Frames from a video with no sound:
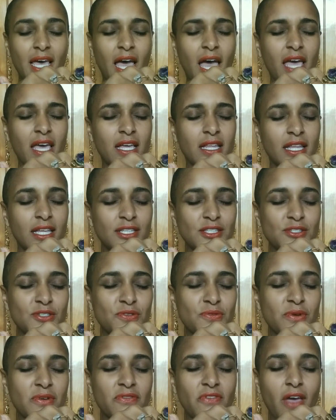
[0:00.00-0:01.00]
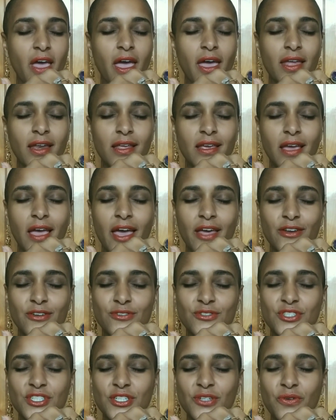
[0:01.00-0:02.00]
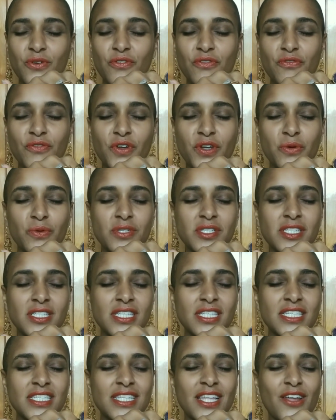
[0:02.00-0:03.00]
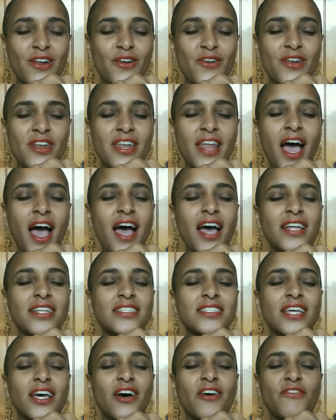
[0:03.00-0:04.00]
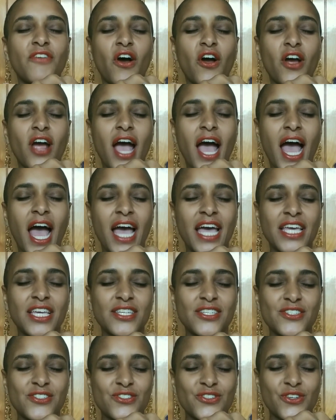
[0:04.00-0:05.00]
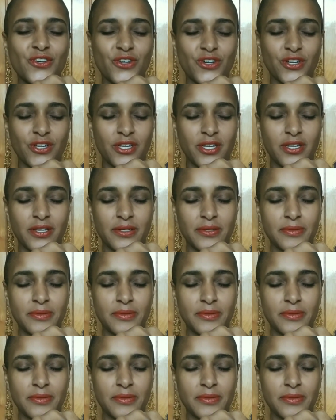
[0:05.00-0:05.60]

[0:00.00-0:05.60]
I cleanse you of any energy or frequencies that are not of our highest good.